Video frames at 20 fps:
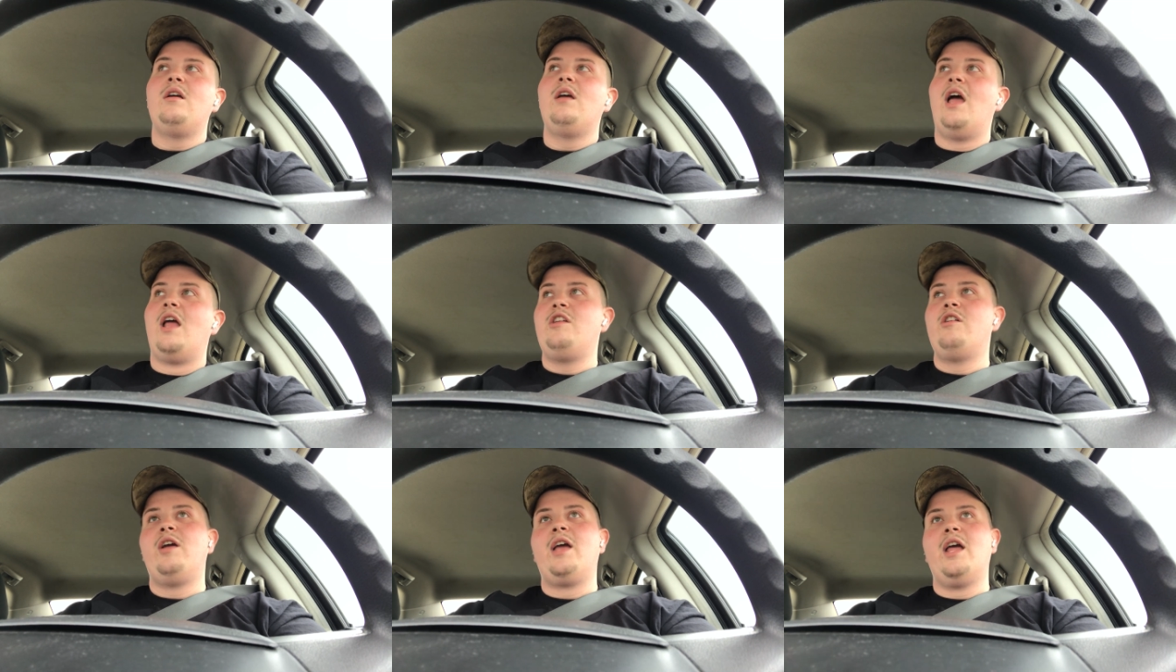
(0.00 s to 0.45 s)

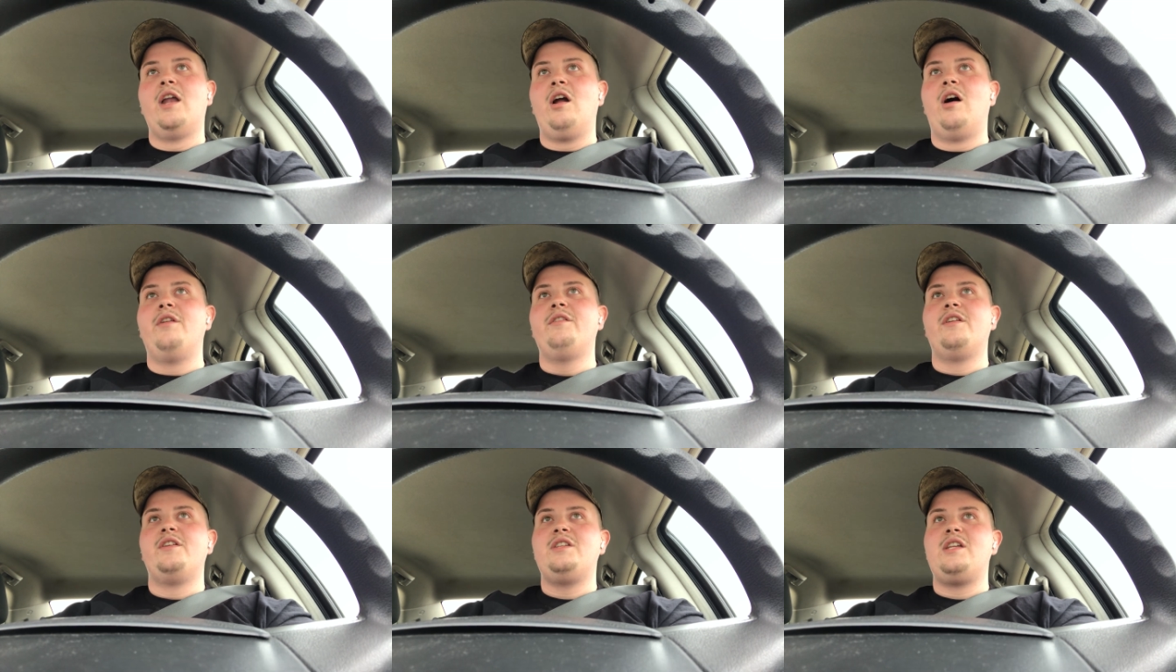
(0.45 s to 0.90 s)
And you get
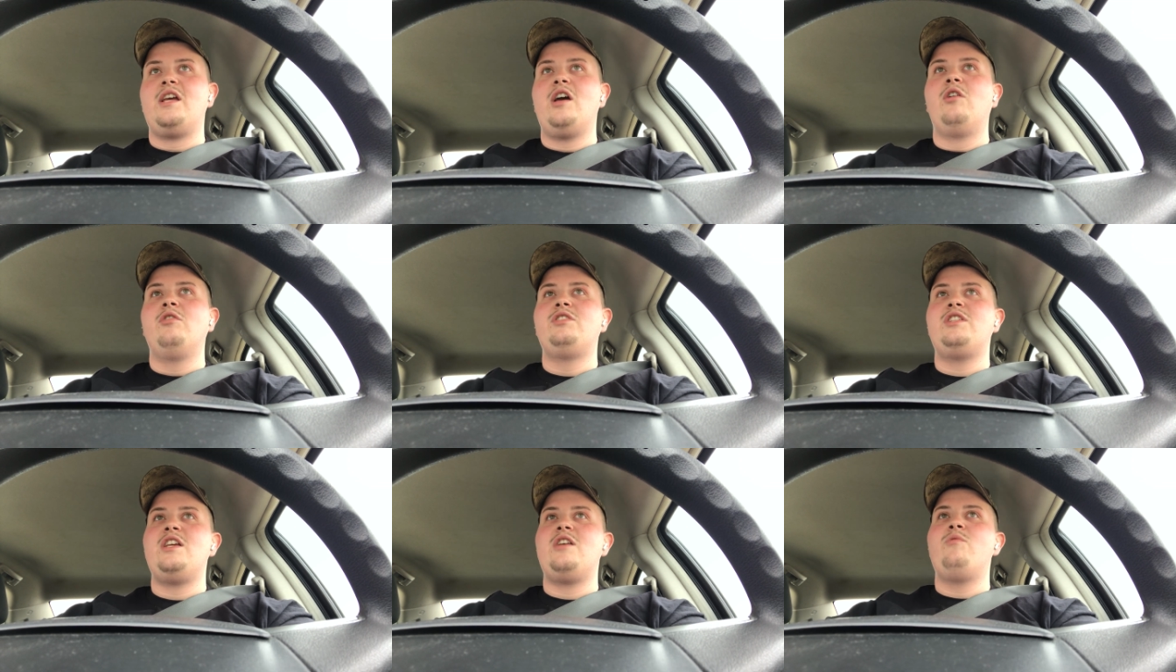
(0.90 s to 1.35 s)
on the
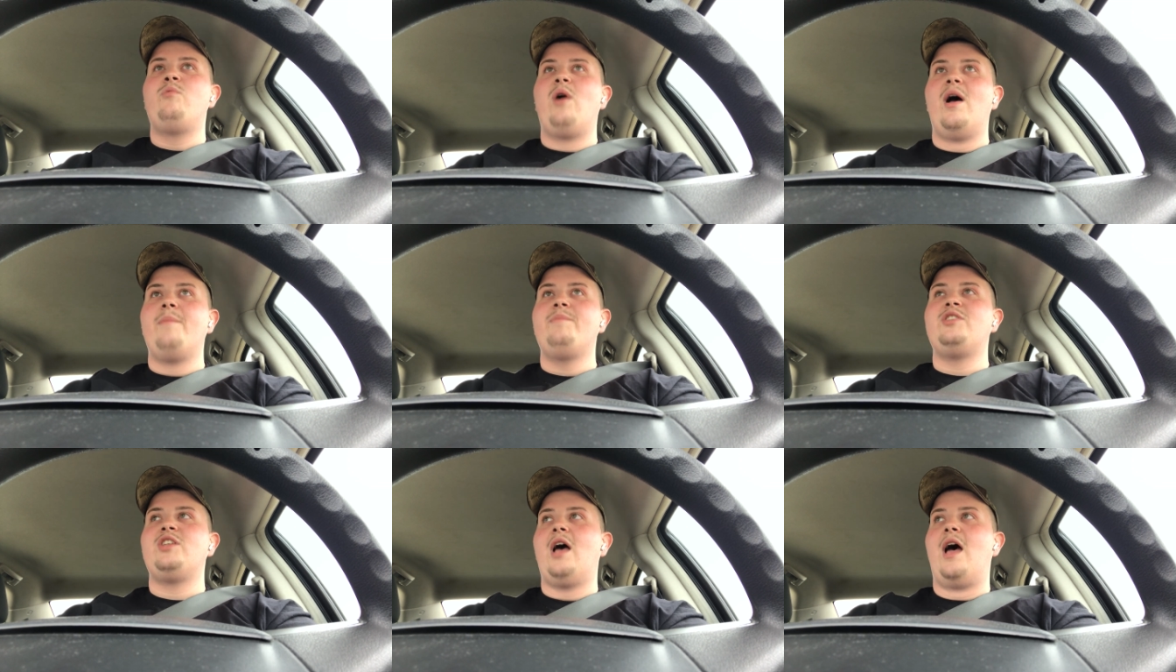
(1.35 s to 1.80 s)
DOT
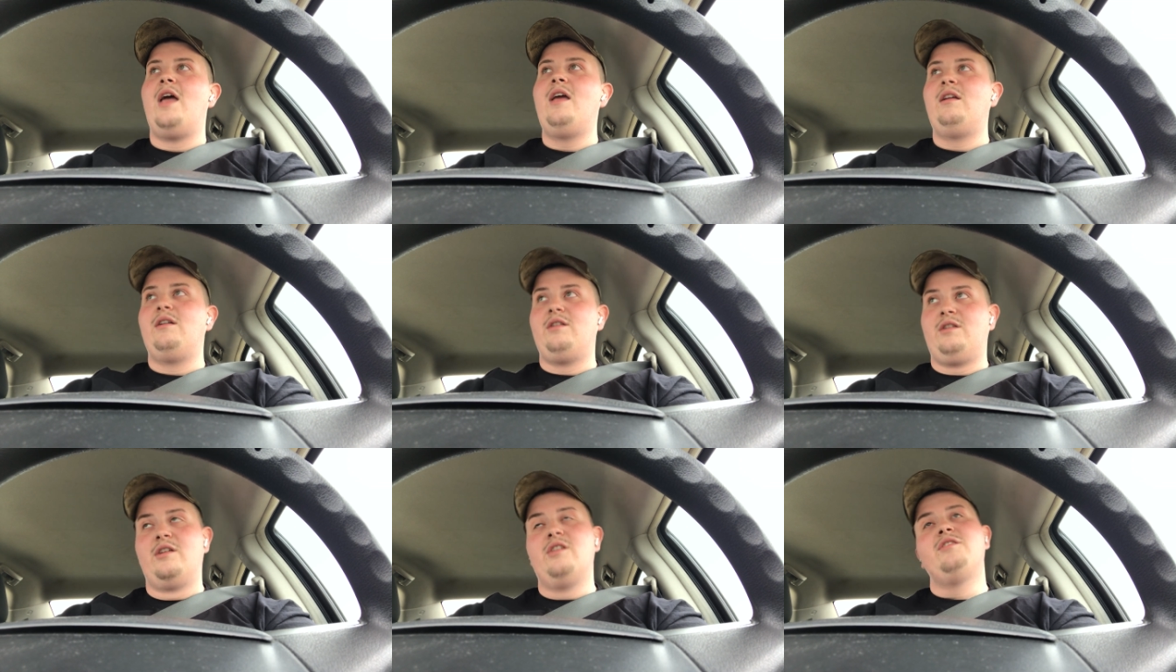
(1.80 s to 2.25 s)

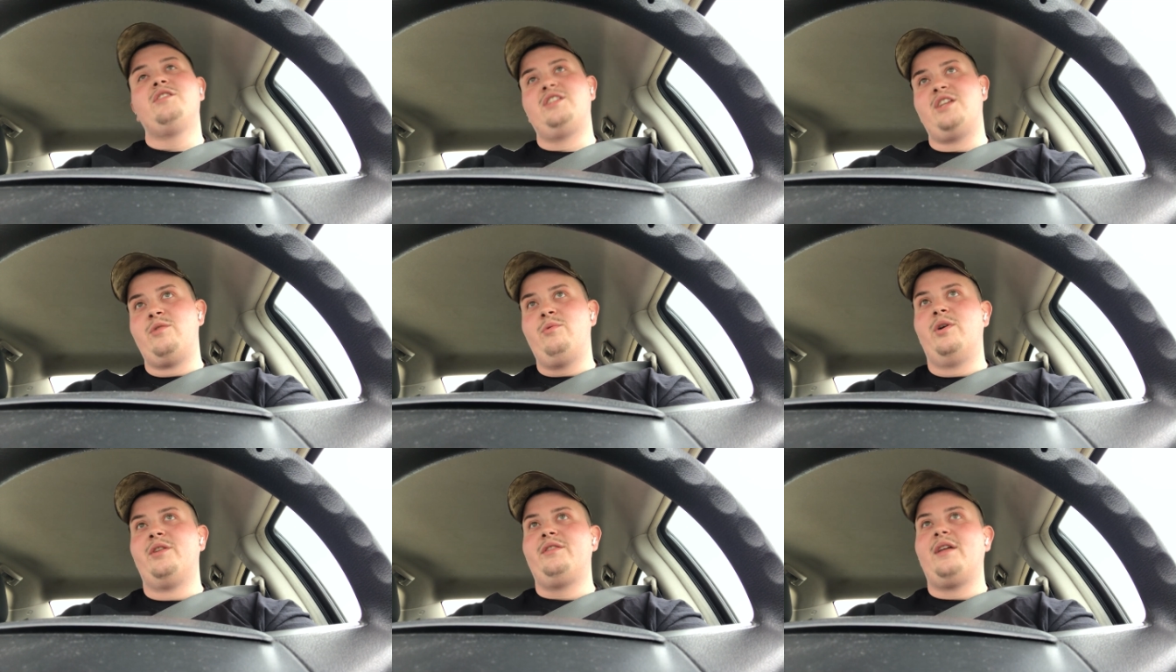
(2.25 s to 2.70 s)
website and you'll
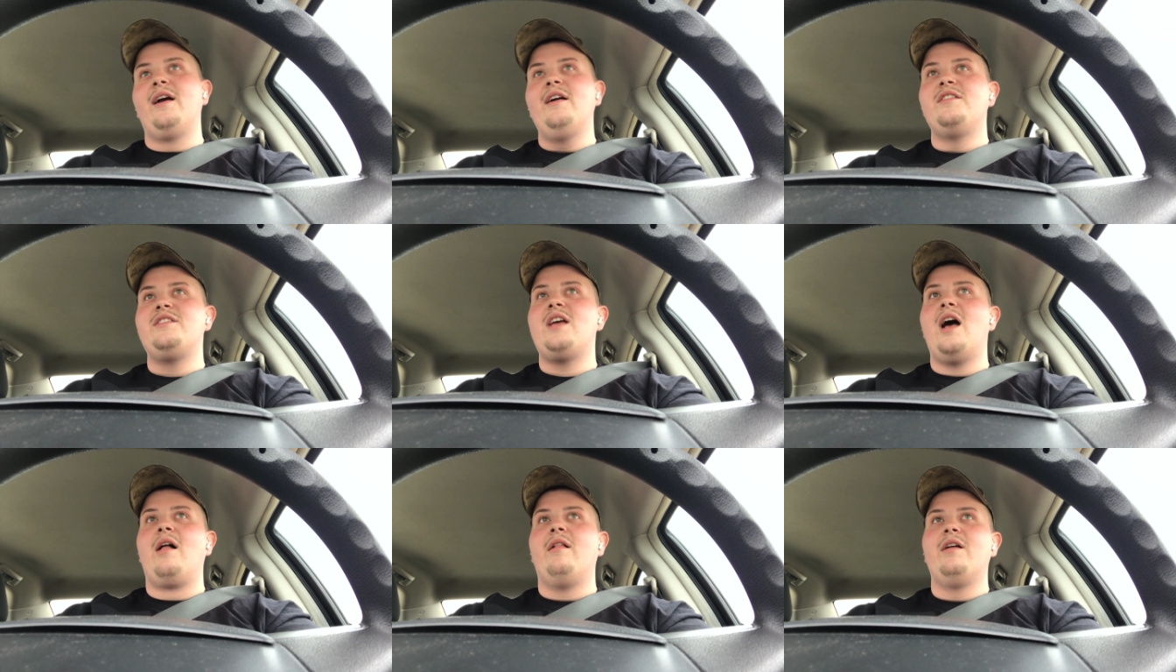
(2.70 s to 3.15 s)
see what they're
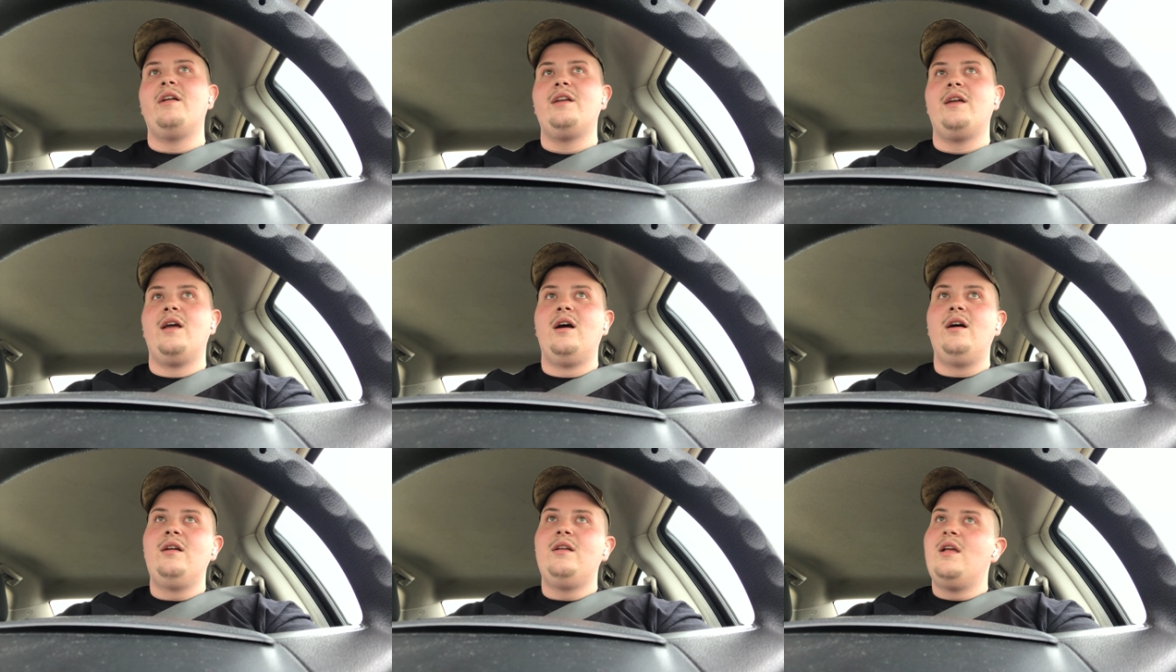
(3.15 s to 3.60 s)
telling
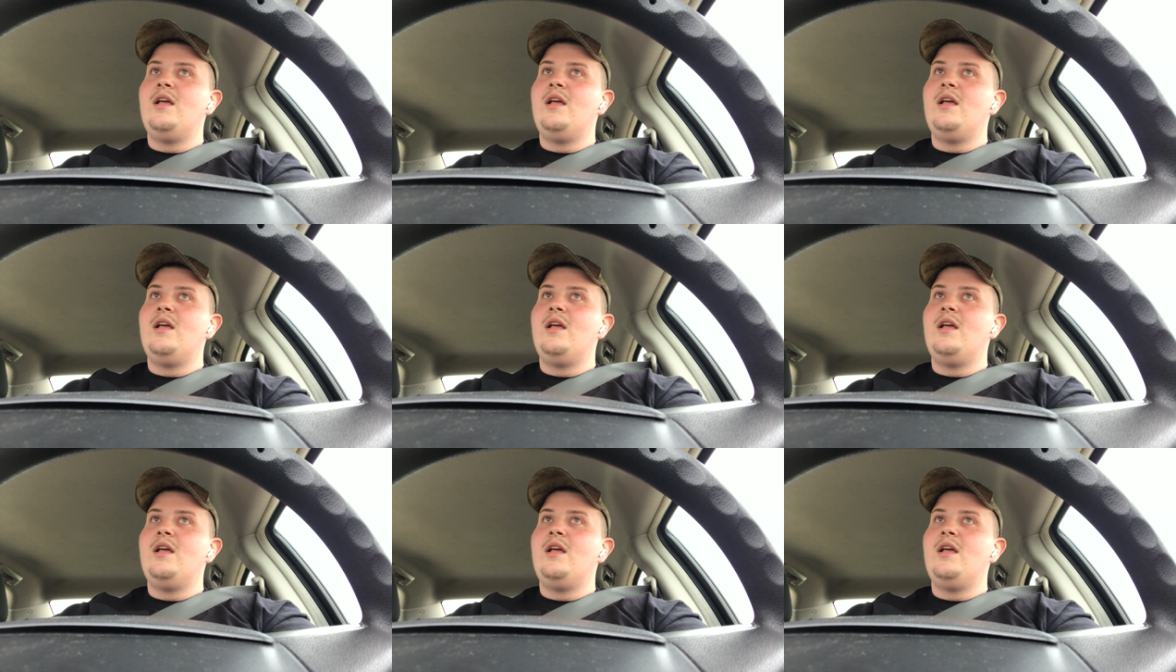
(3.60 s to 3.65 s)
you.